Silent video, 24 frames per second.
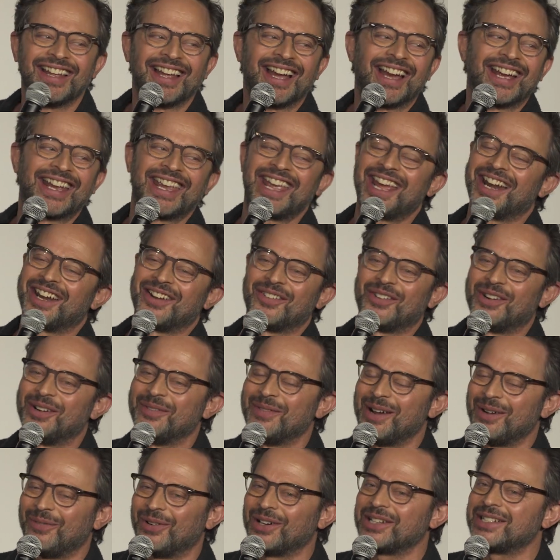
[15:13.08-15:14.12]
I can't even
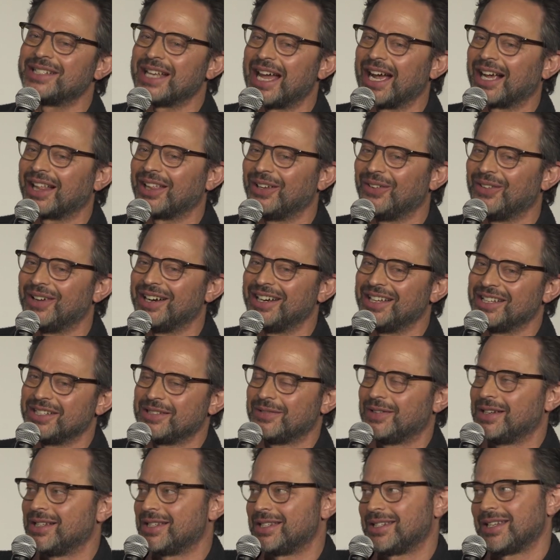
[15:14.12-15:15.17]
remember exactly what it is,
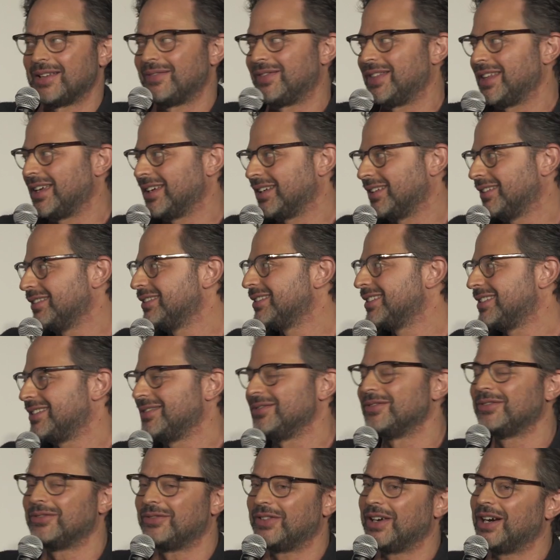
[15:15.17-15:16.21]
but it's something
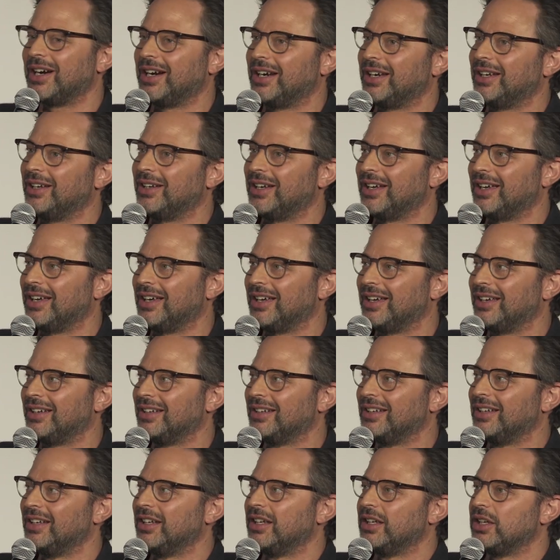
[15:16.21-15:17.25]
very
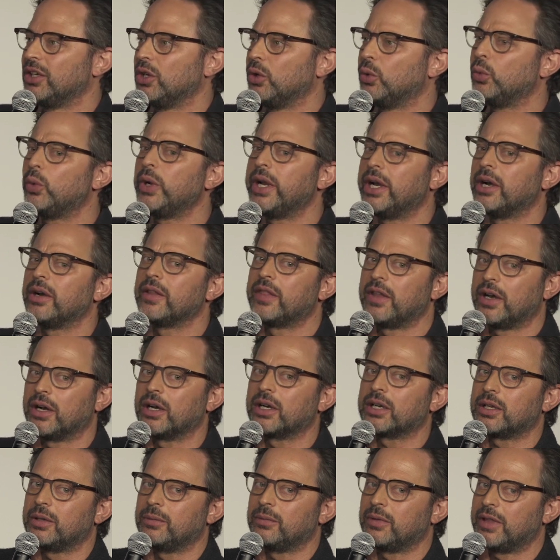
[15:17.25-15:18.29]
weird.
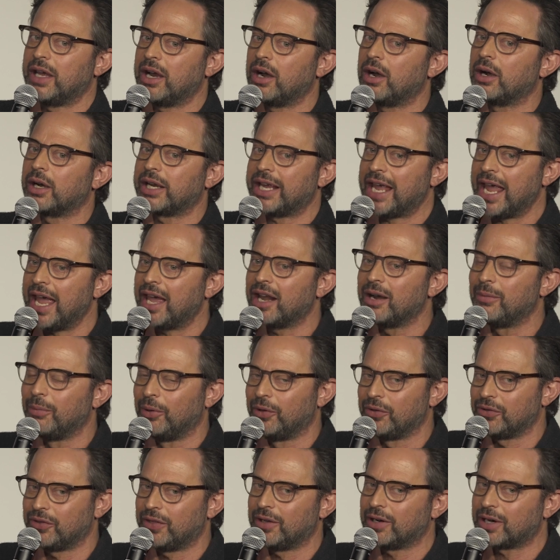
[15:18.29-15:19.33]
They are
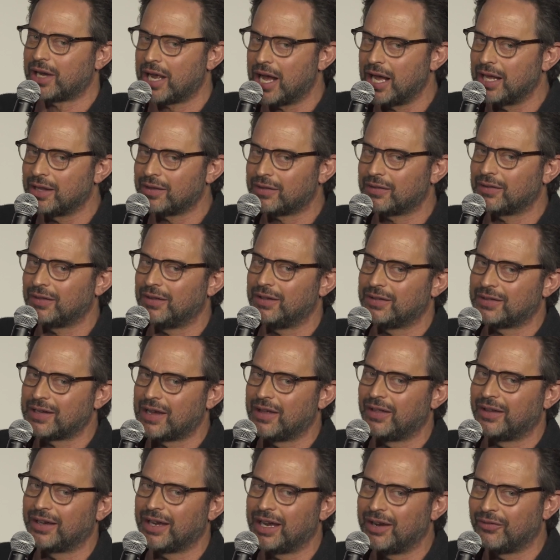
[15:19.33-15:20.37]
cannibals. They're constantly
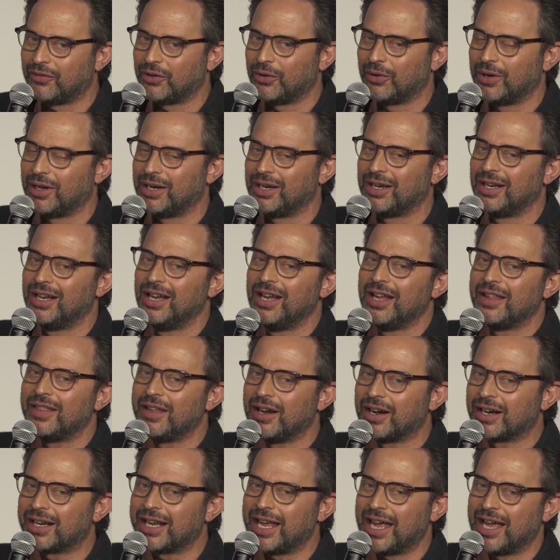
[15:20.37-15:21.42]
telling everyone
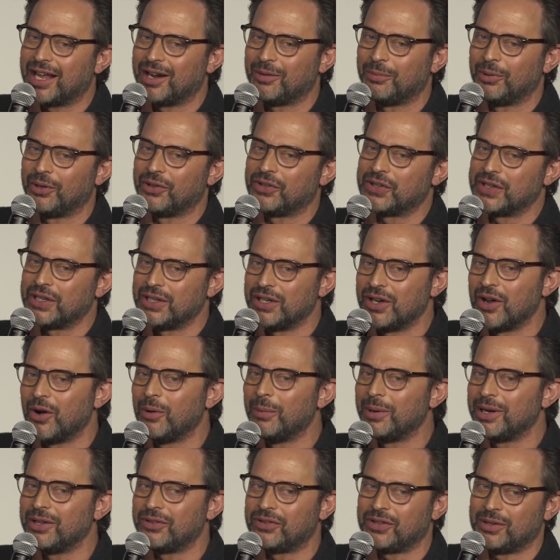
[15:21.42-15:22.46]
they're cannibals, and
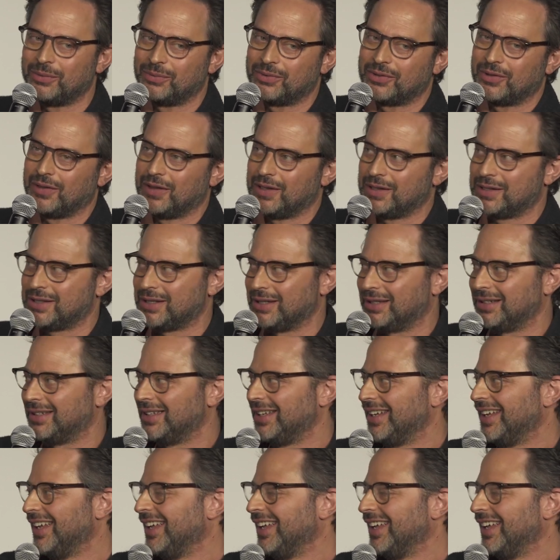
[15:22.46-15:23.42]
nobody seems to listen.